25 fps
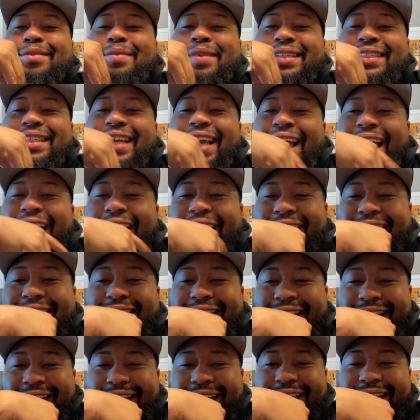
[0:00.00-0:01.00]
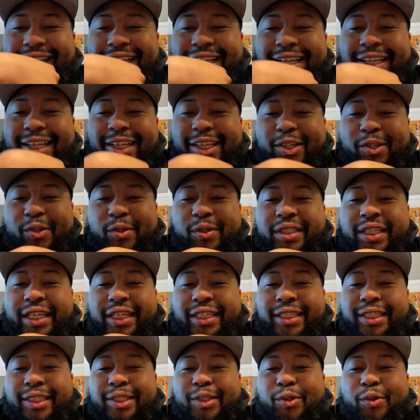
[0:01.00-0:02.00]
Somebody said, Ack, you
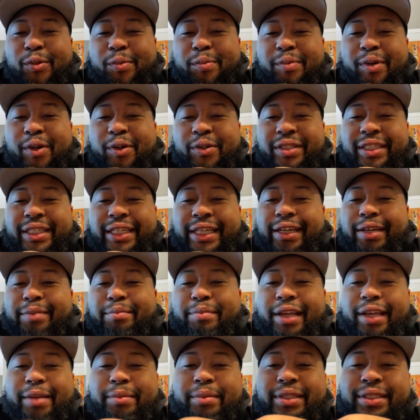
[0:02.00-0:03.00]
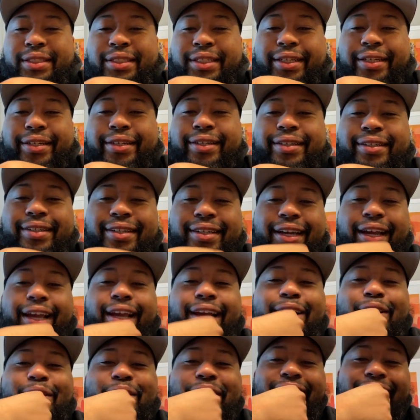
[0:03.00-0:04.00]
said she too broke to get a babysitter
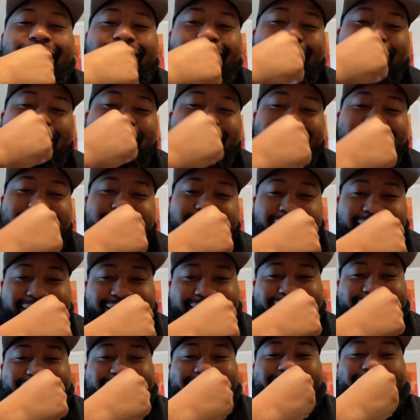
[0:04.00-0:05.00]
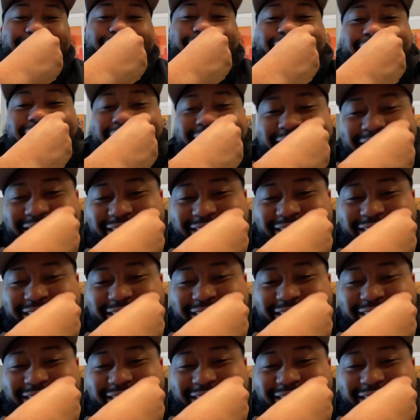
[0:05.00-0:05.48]
and go handle her business. I said that?